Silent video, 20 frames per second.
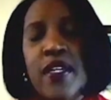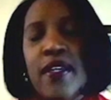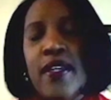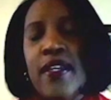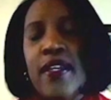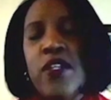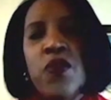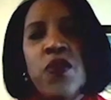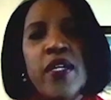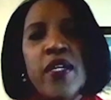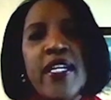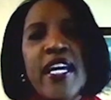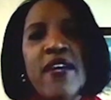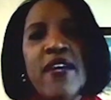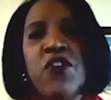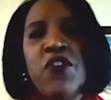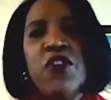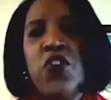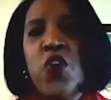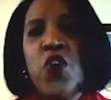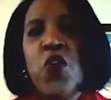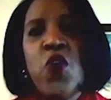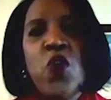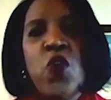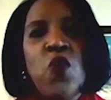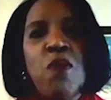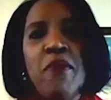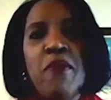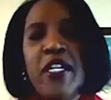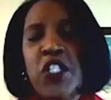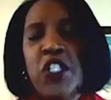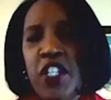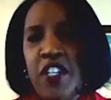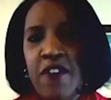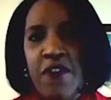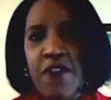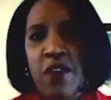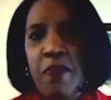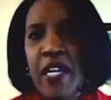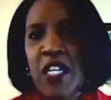You can have so much
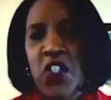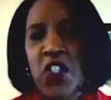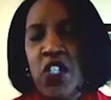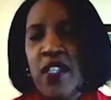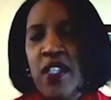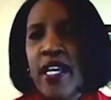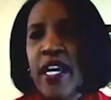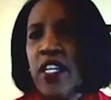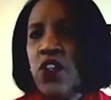information that